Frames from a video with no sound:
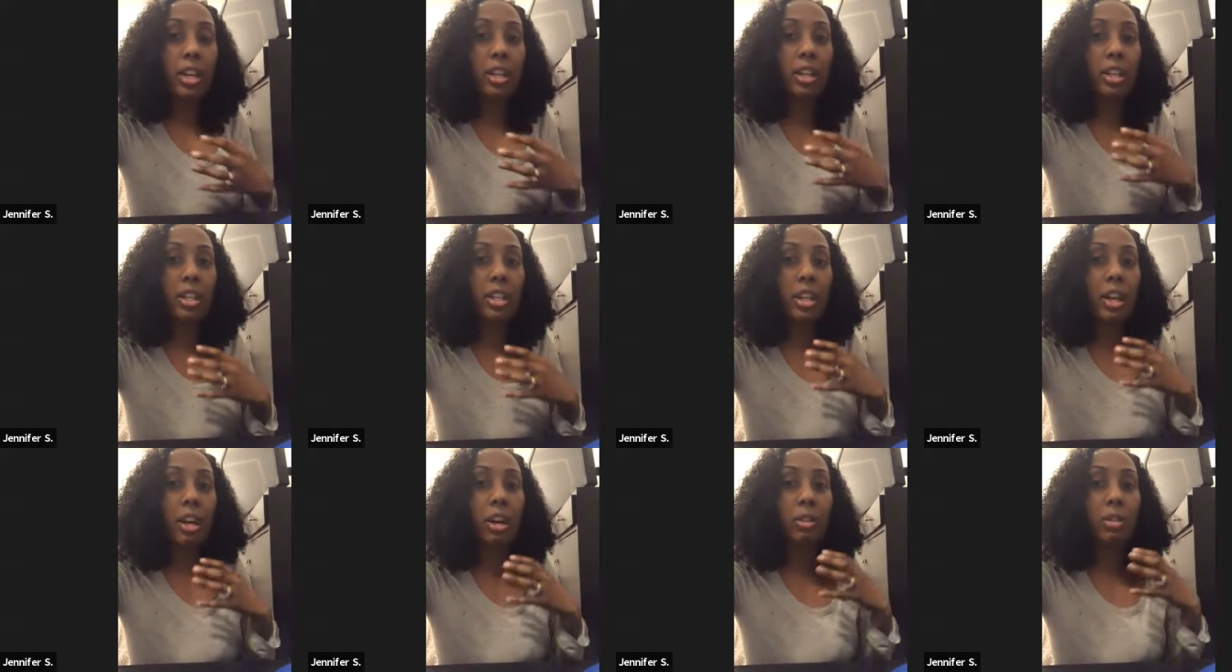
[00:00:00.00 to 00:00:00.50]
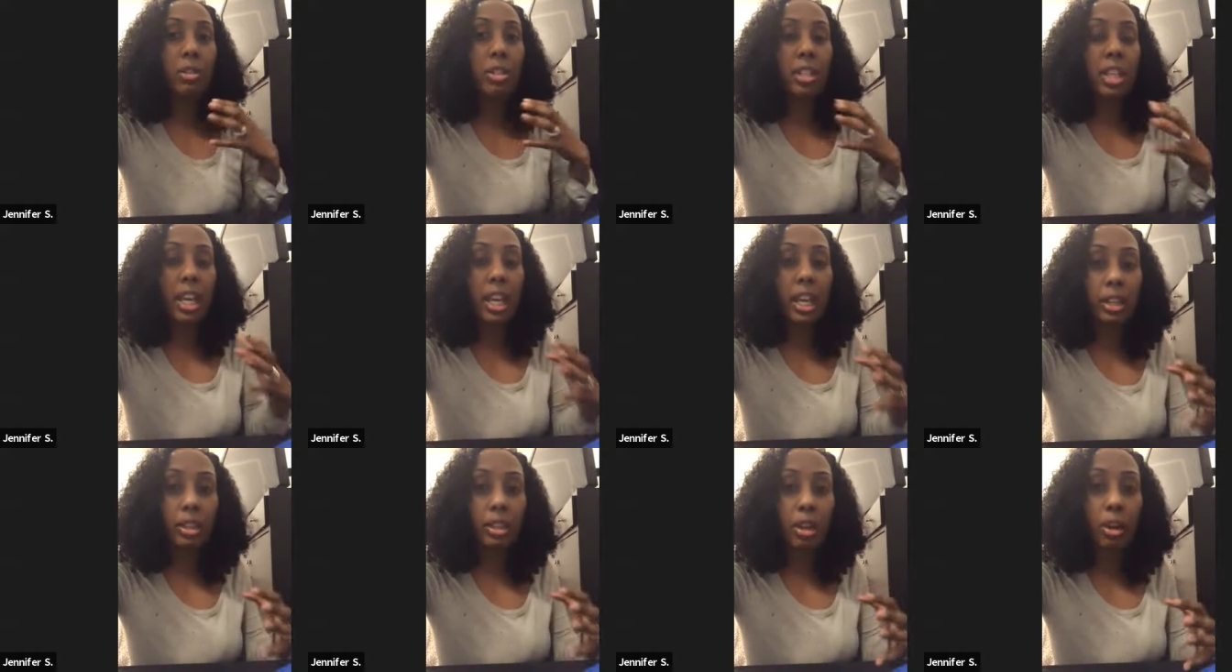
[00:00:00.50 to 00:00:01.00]
you know,
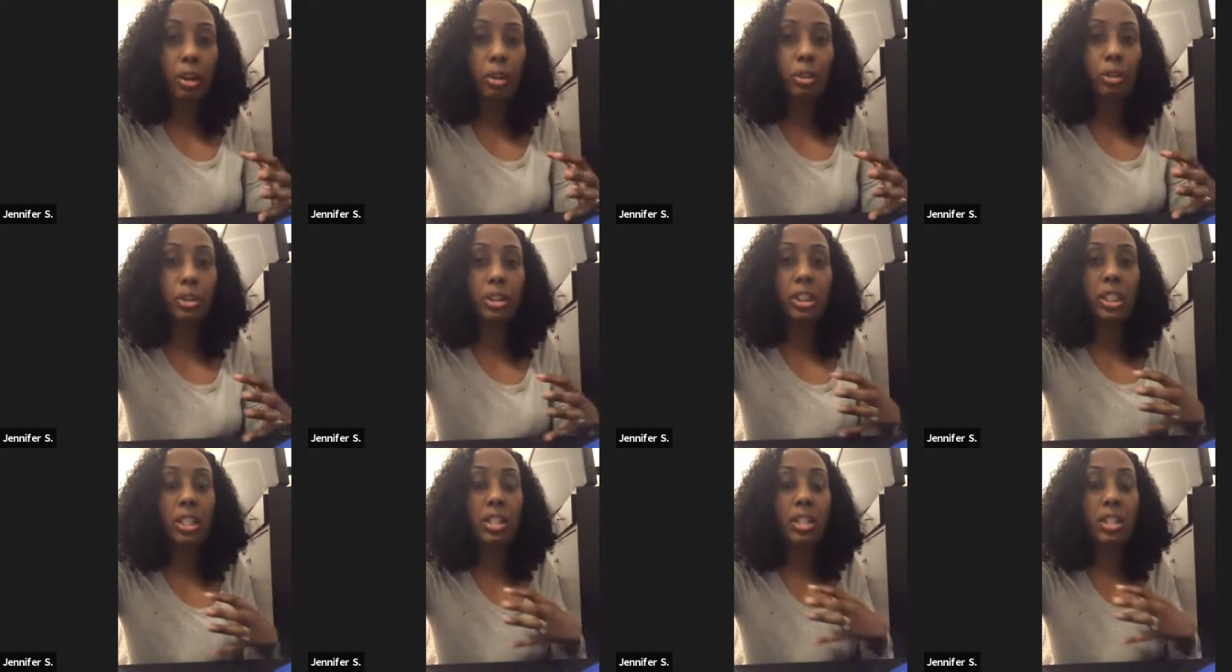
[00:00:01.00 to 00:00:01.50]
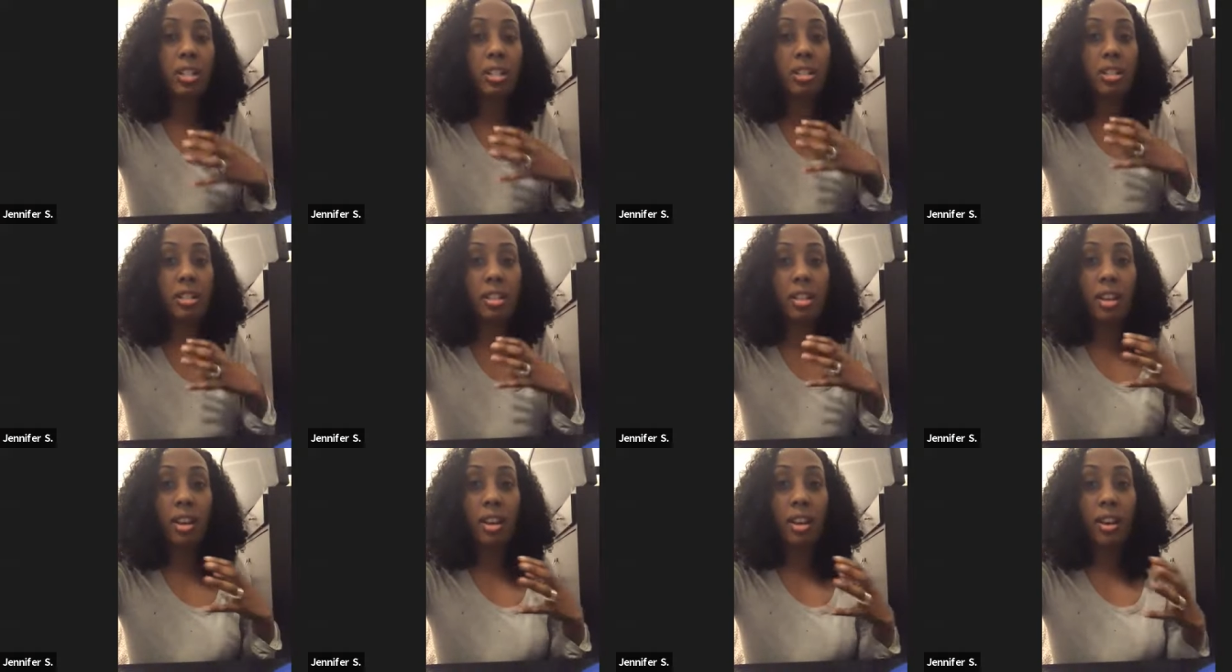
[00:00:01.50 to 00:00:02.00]
take notes and just
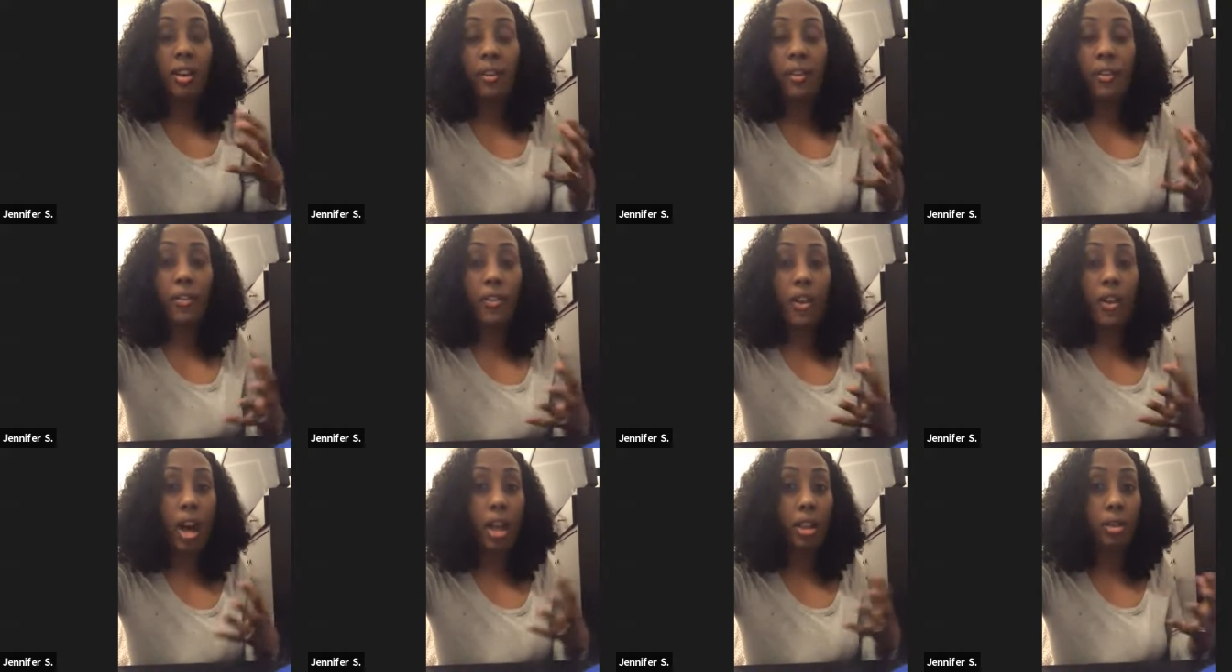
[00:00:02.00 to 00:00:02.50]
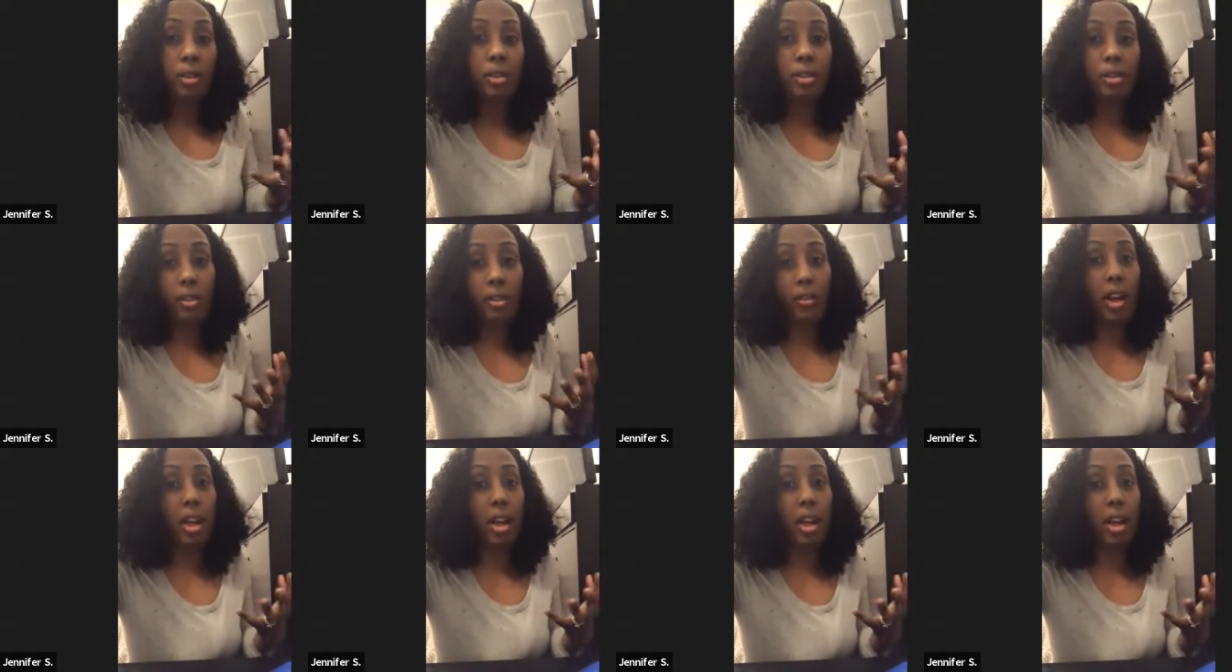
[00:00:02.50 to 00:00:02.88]
follow